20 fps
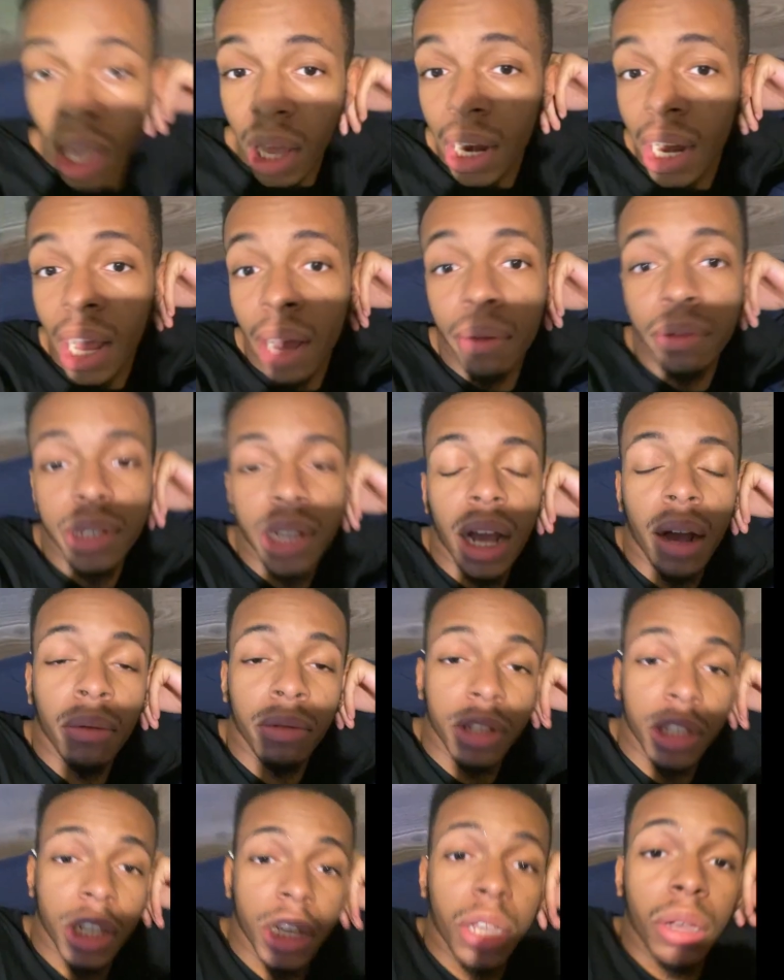that was
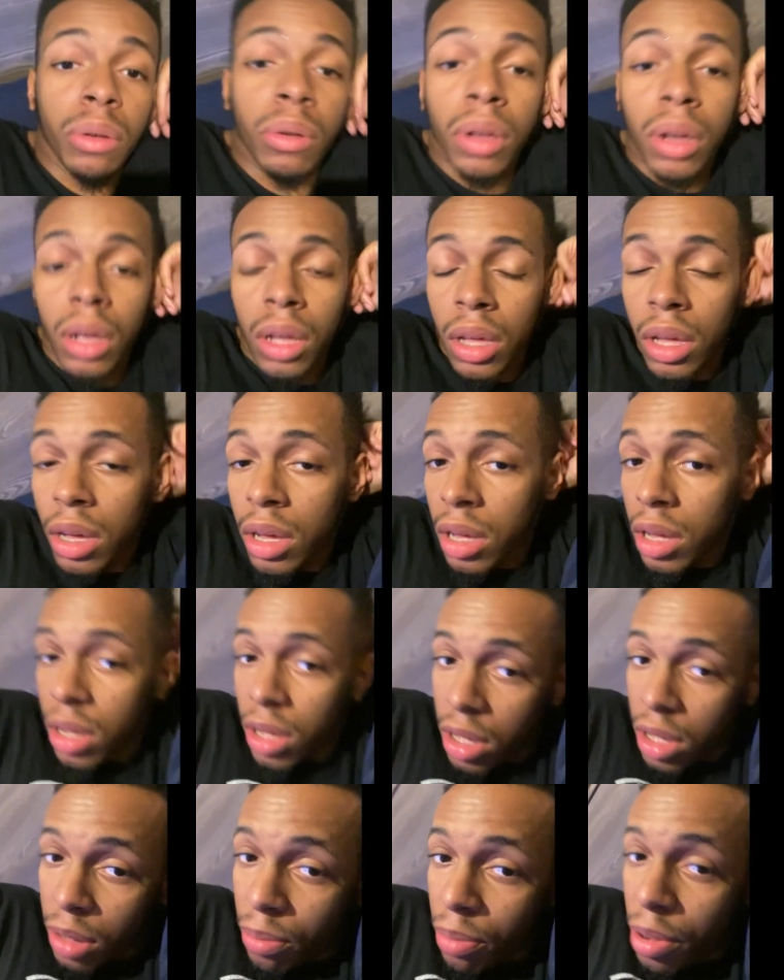hours ago.
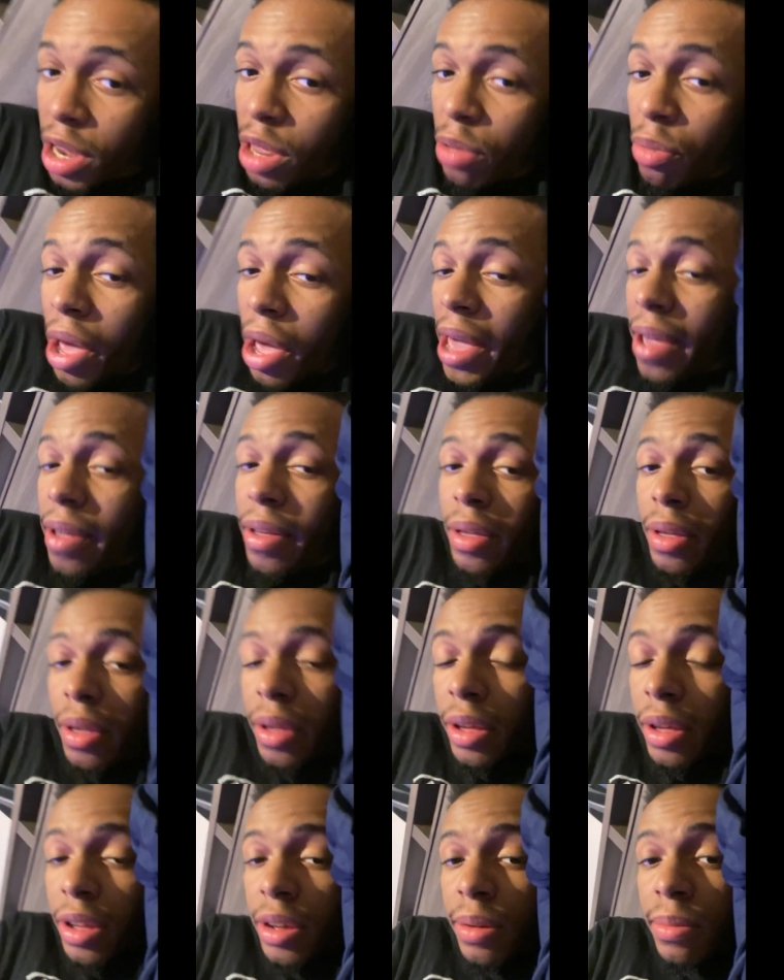But anyway,
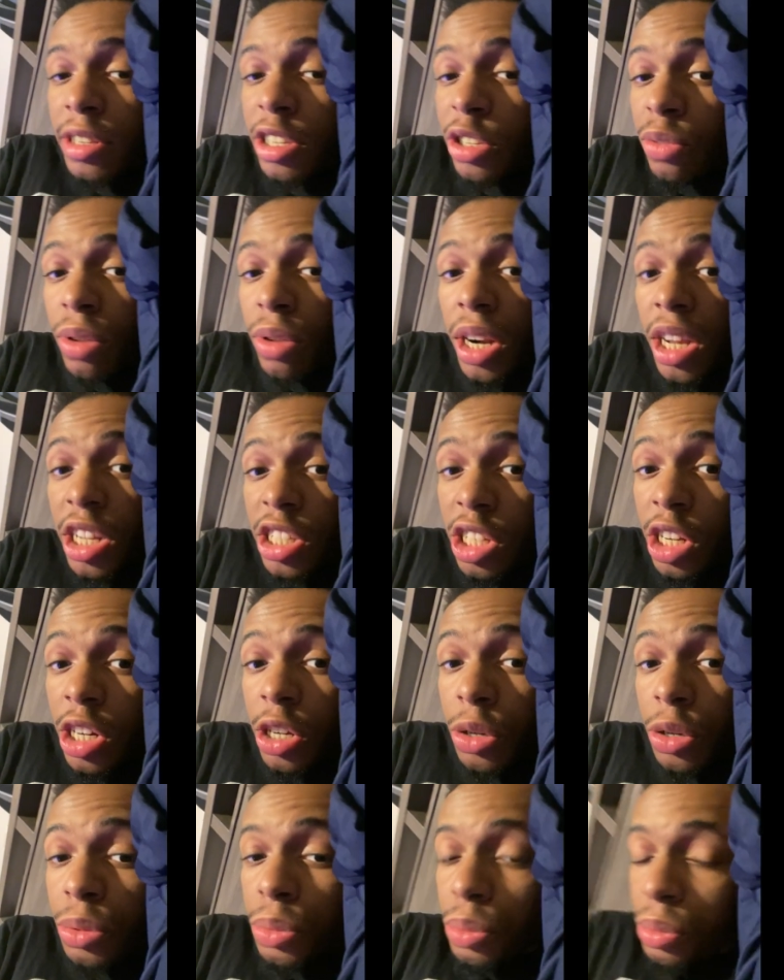um, I just want to let y'all
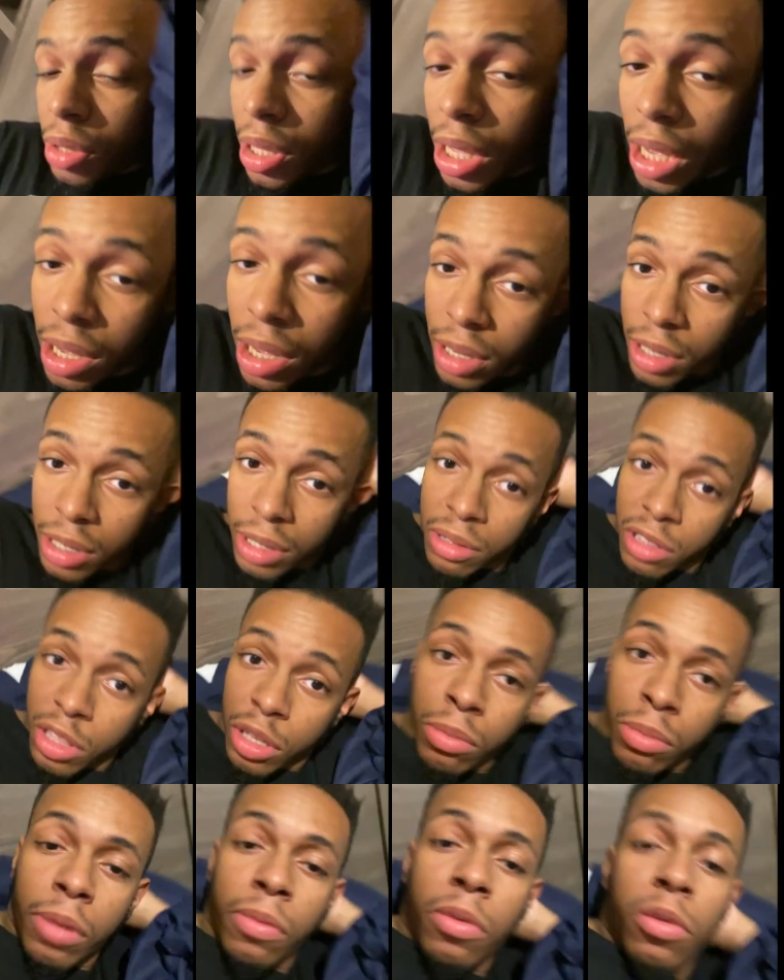know that um, the
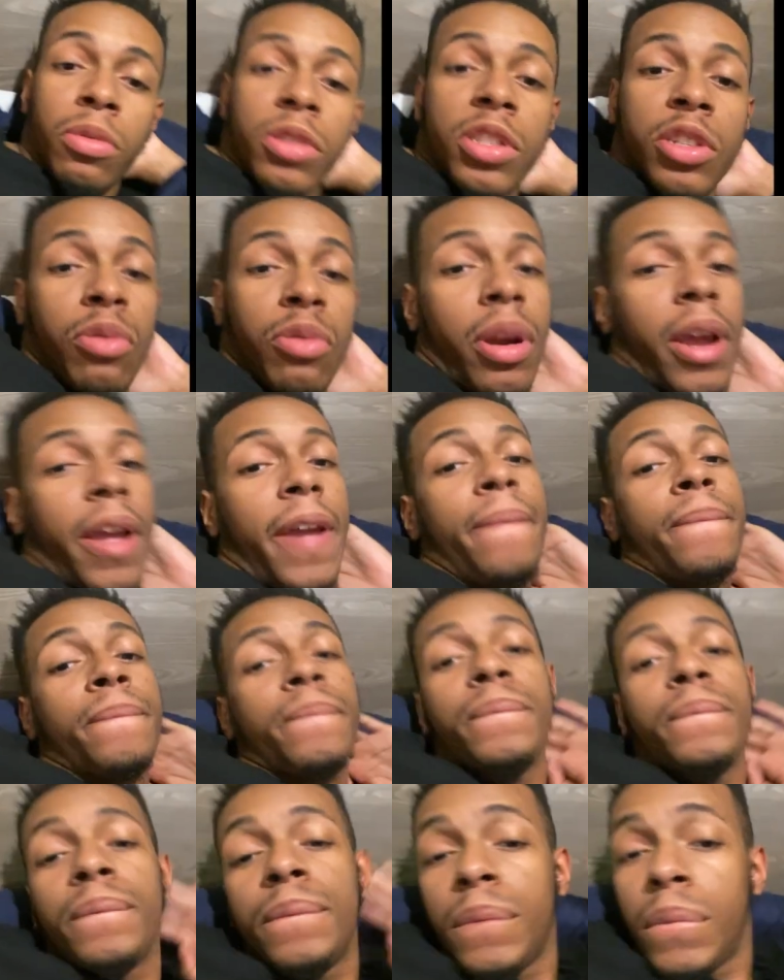movie was great.
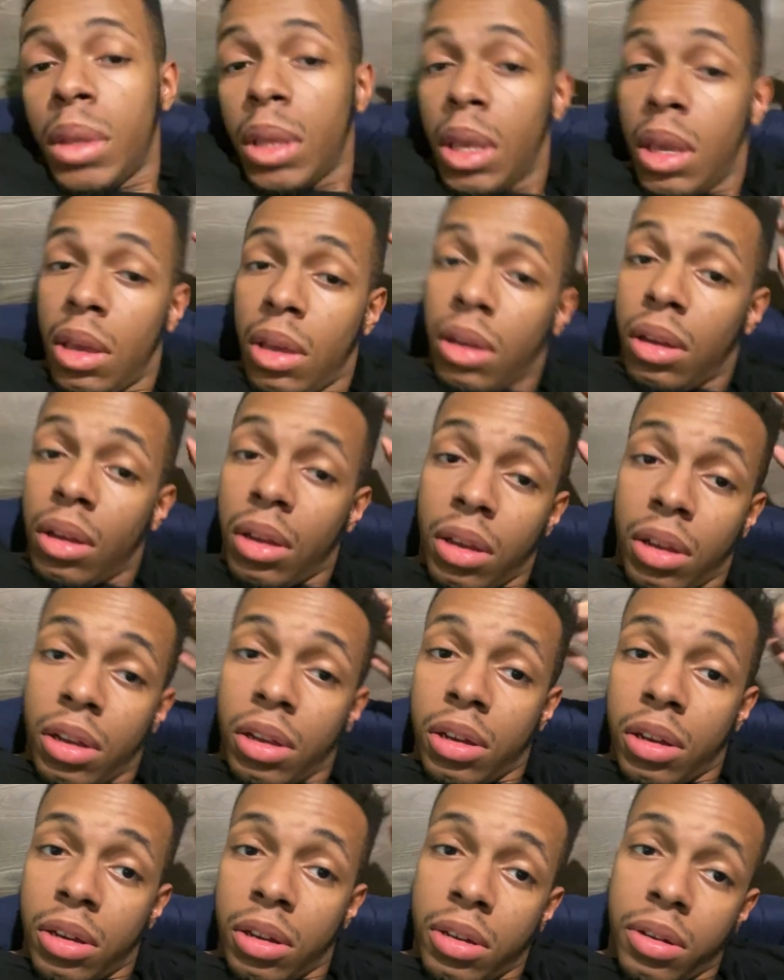
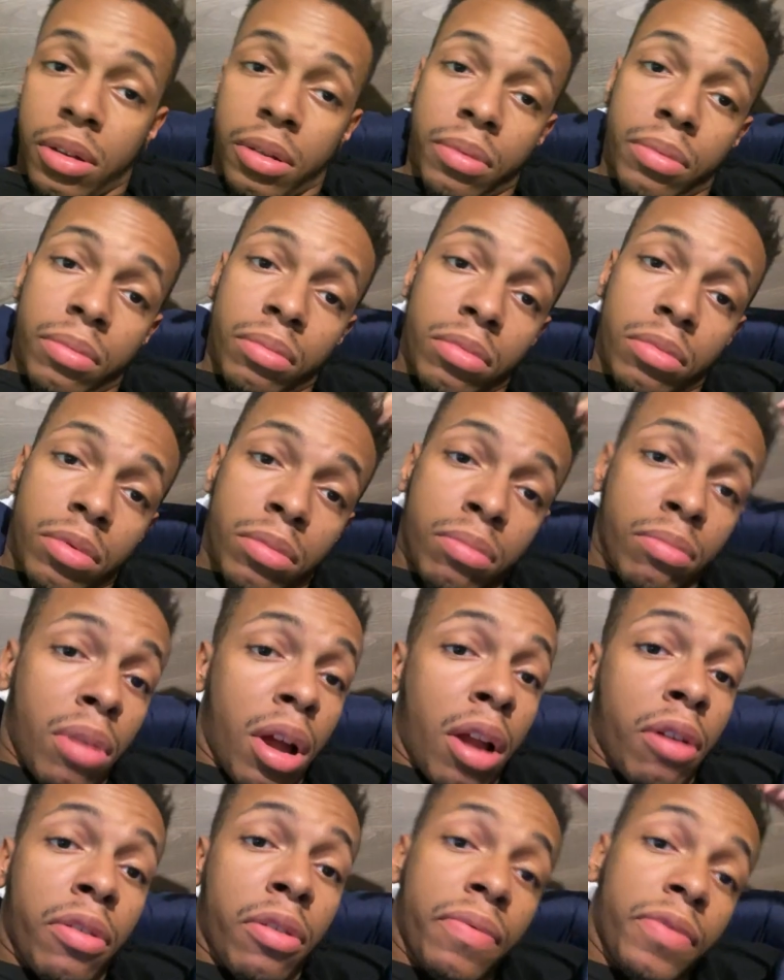Um,
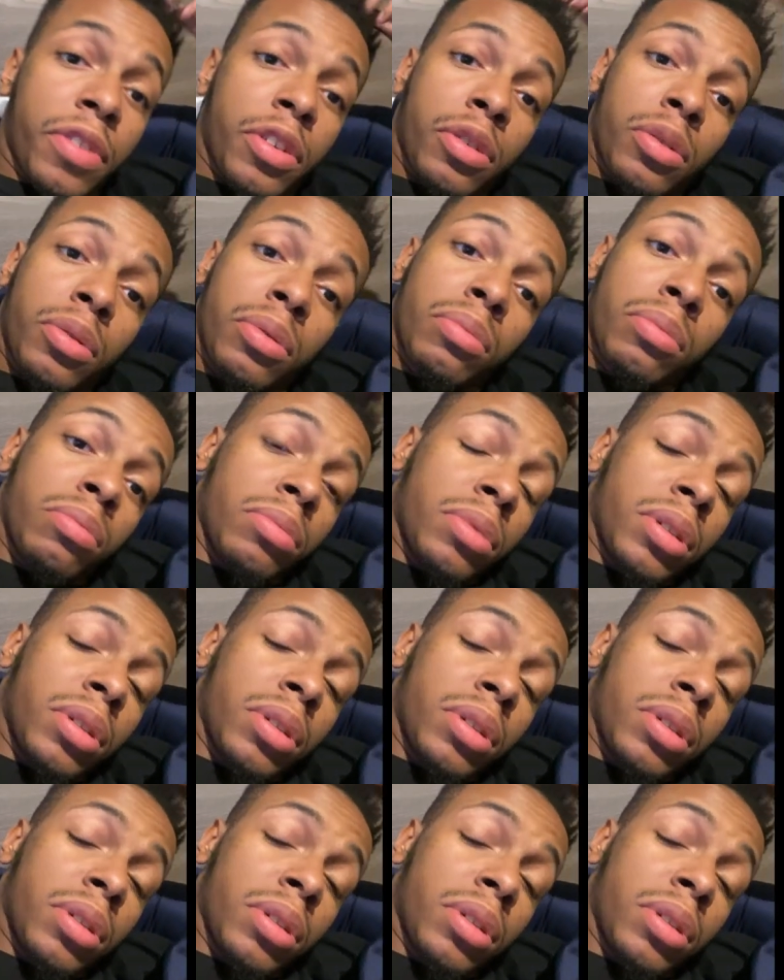my review,